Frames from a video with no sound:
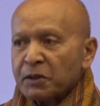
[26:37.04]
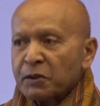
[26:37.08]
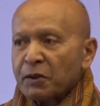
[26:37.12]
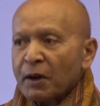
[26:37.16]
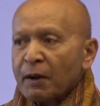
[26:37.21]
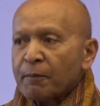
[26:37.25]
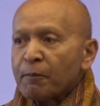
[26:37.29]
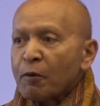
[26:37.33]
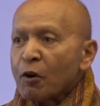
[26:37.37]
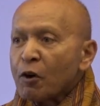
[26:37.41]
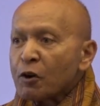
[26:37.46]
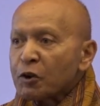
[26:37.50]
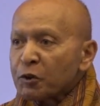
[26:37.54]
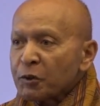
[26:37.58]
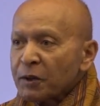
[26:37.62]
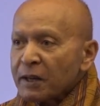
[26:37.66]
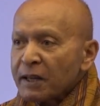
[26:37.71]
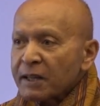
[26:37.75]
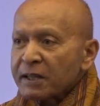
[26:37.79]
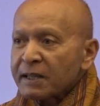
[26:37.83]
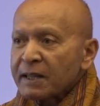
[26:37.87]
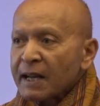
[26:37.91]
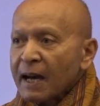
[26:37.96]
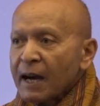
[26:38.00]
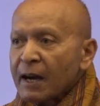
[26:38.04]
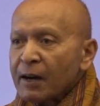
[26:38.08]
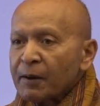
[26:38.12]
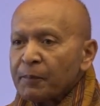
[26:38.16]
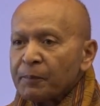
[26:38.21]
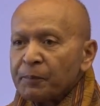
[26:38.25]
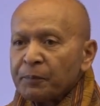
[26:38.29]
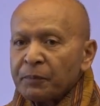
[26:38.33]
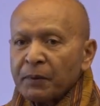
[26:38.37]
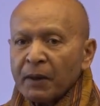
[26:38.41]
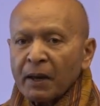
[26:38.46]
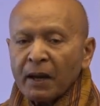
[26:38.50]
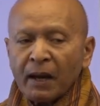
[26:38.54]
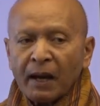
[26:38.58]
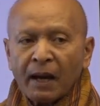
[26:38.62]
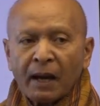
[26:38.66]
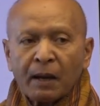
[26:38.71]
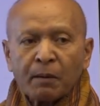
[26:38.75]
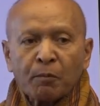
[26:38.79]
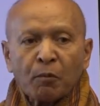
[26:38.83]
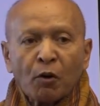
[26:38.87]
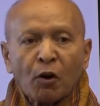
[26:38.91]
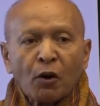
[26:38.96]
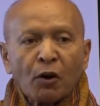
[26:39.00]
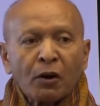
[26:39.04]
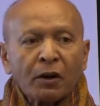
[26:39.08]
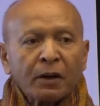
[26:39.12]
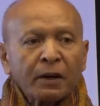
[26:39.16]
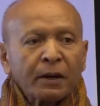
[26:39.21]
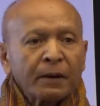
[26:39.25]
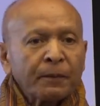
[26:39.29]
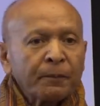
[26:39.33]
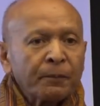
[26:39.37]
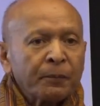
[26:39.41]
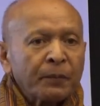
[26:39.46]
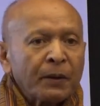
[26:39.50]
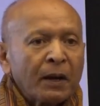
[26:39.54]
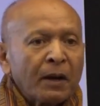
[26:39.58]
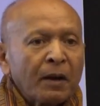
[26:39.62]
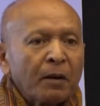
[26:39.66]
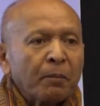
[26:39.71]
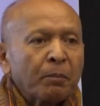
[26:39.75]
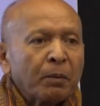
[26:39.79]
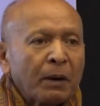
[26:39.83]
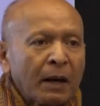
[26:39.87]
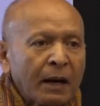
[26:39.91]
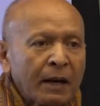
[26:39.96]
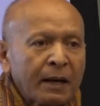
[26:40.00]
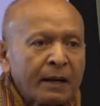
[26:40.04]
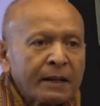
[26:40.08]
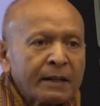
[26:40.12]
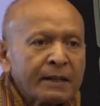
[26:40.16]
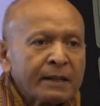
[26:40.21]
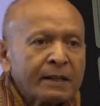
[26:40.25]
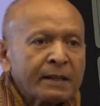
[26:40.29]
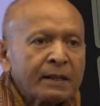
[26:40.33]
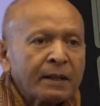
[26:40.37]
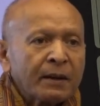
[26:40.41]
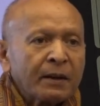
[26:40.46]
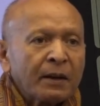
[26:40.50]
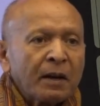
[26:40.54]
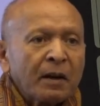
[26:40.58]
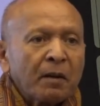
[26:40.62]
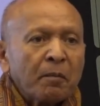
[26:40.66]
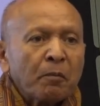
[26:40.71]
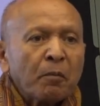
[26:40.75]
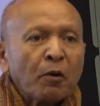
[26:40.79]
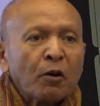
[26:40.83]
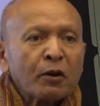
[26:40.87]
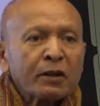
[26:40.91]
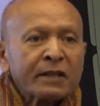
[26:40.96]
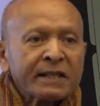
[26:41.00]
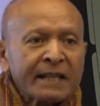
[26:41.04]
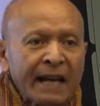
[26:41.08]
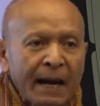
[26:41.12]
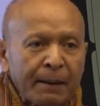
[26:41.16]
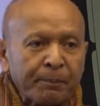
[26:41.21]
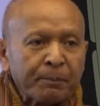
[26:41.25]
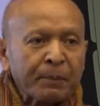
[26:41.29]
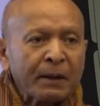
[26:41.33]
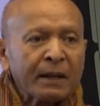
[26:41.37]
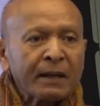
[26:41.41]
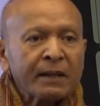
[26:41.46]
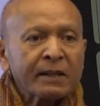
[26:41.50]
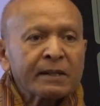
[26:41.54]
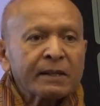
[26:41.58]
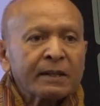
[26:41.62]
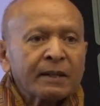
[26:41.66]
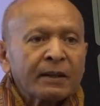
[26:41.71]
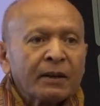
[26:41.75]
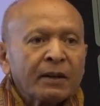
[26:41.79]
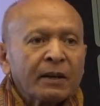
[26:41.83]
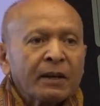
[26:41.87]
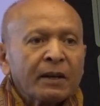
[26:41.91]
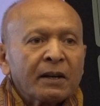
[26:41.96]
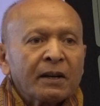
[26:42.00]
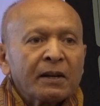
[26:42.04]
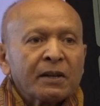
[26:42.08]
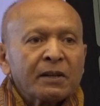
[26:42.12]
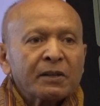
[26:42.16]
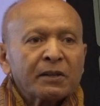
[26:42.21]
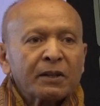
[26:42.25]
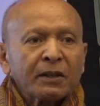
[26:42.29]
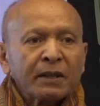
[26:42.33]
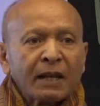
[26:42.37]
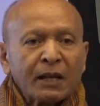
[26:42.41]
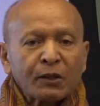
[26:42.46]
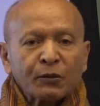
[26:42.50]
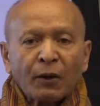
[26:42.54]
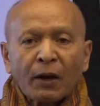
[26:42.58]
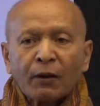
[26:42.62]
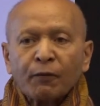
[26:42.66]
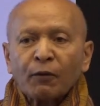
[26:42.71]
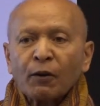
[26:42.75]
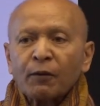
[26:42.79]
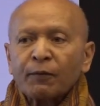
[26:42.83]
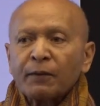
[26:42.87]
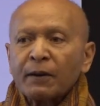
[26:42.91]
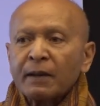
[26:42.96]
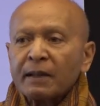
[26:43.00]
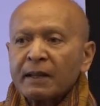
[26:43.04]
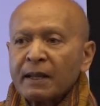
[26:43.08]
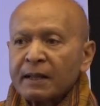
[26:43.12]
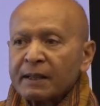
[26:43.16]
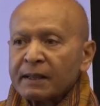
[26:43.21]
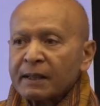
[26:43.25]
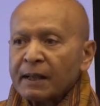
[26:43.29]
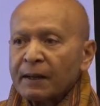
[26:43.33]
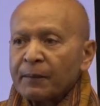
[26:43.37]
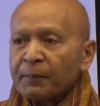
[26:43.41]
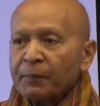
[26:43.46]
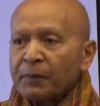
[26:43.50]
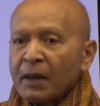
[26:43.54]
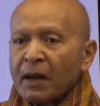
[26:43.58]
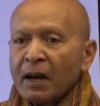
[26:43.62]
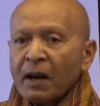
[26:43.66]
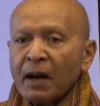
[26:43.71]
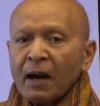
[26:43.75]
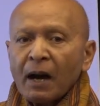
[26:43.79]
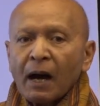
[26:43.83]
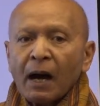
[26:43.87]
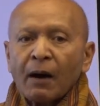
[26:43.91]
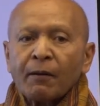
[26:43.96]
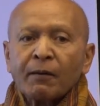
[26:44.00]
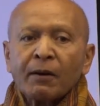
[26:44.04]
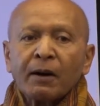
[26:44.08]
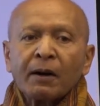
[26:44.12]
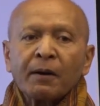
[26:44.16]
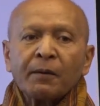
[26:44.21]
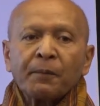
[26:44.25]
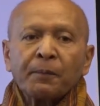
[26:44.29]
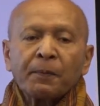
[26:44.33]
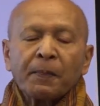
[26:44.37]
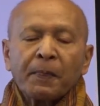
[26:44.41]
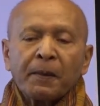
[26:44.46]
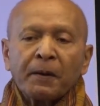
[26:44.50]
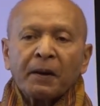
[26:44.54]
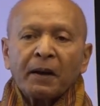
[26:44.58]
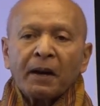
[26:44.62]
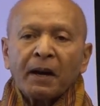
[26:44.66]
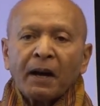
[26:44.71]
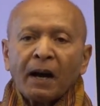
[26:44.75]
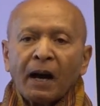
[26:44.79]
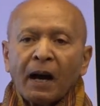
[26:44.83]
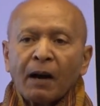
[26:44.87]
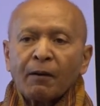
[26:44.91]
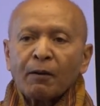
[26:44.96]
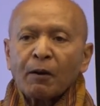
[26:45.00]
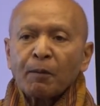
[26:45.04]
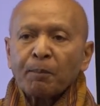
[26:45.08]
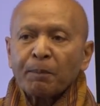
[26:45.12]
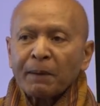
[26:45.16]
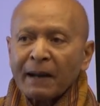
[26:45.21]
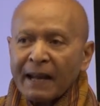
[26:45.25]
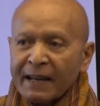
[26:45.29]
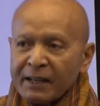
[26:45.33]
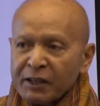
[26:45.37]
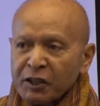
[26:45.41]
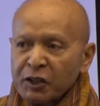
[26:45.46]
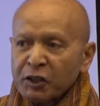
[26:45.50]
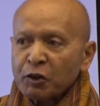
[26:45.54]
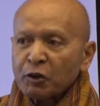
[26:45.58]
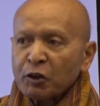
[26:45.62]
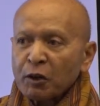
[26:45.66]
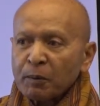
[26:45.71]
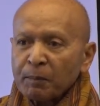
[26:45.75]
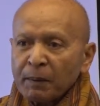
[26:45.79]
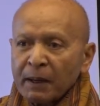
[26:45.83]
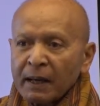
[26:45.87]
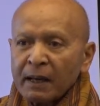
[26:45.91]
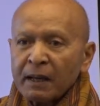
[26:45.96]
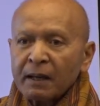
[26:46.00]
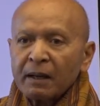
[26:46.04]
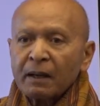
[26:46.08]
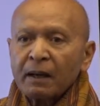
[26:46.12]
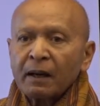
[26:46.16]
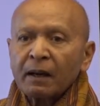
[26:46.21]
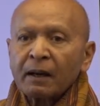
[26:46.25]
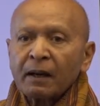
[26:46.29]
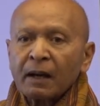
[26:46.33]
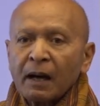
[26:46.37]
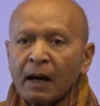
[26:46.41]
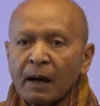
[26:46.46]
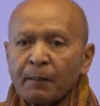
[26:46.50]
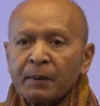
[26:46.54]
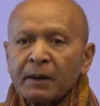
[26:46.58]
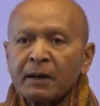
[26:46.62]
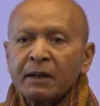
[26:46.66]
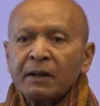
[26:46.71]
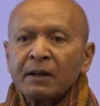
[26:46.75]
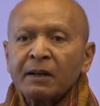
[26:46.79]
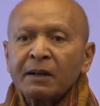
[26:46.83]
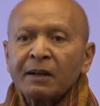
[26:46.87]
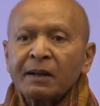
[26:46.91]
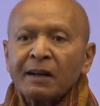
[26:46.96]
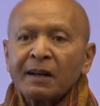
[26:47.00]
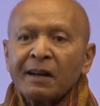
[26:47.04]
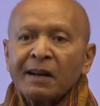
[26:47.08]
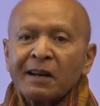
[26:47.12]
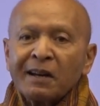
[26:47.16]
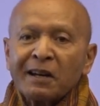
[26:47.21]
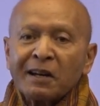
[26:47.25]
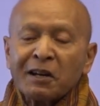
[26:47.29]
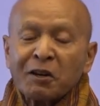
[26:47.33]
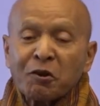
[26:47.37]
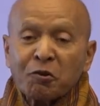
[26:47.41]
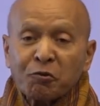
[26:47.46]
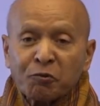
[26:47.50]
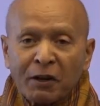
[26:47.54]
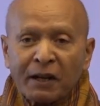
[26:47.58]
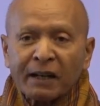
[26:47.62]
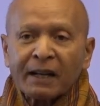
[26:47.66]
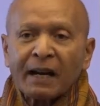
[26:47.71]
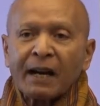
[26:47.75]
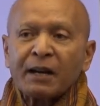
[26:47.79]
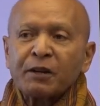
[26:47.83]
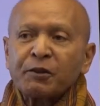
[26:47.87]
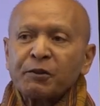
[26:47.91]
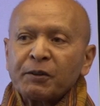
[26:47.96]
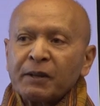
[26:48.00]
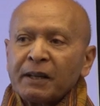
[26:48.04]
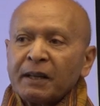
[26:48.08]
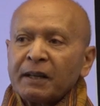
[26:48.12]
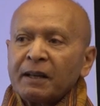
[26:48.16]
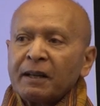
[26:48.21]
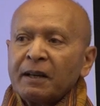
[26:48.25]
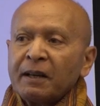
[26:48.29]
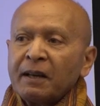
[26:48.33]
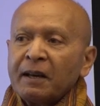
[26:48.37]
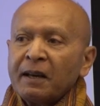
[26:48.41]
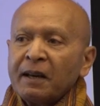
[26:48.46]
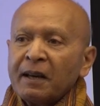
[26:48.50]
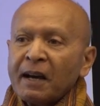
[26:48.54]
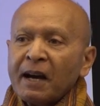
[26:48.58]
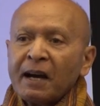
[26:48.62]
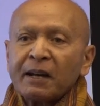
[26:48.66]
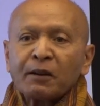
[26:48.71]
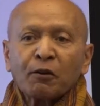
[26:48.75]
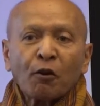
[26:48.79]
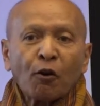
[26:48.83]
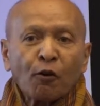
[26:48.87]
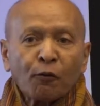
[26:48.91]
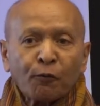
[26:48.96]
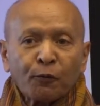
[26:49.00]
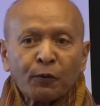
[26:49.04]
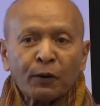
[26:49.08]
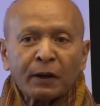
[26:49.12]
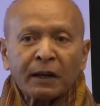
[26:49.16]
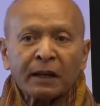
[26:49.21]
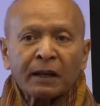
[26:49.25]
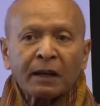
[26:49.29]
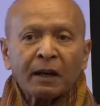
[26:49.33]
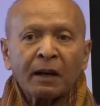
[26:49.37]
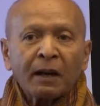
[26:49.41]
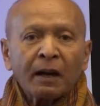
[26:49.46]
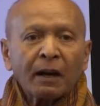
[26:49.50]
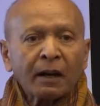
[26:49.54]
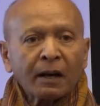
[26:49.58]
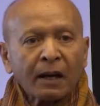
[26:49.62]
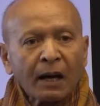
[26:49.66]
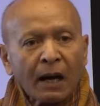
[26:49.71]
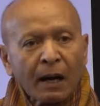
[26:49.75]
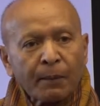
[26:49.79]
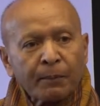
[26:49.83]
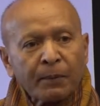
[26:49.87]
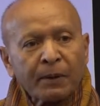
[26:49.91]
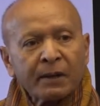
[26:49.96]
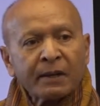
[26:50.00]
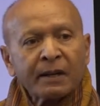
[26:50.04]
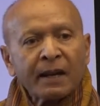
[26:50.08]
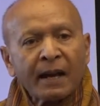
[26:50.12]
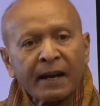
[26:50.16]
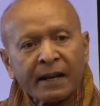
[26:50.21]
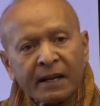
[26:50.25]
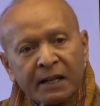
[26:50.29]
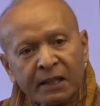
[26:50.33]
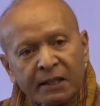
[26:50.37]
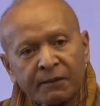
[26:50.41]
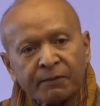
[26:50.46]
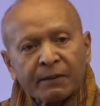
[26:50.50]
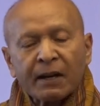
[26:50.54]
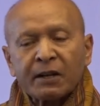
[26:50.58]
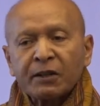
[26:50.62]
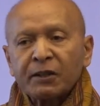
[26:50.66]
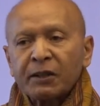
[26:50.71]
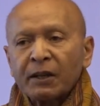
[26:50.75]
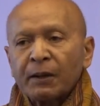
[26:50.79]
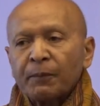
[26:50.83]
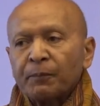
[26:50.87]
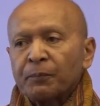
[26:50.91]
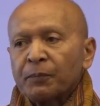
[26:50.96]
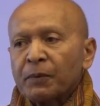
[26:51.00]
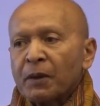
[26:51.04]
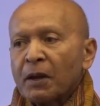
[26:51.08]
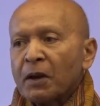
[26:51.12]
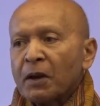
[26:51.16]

you have more trees now and more plants, more saplings. So that's why we feel that our pledge to remain a carbon neutral country and hopefully a carbon negative country